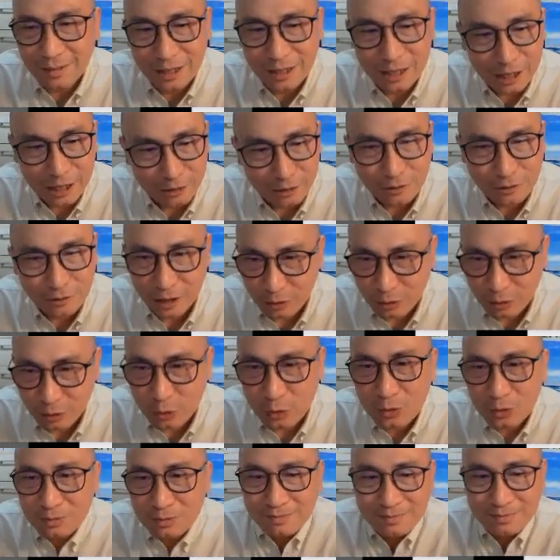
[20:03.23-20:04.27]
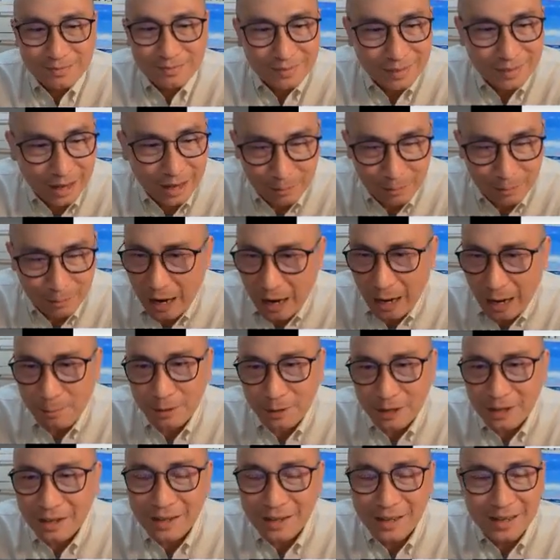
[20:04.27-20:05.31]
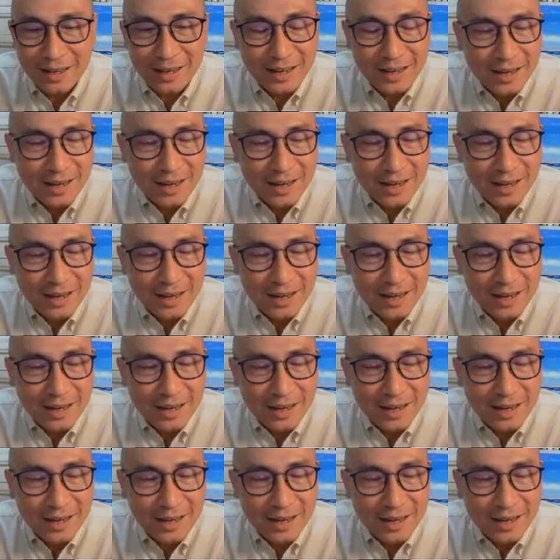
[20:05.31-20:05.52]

If they do, I'm happy.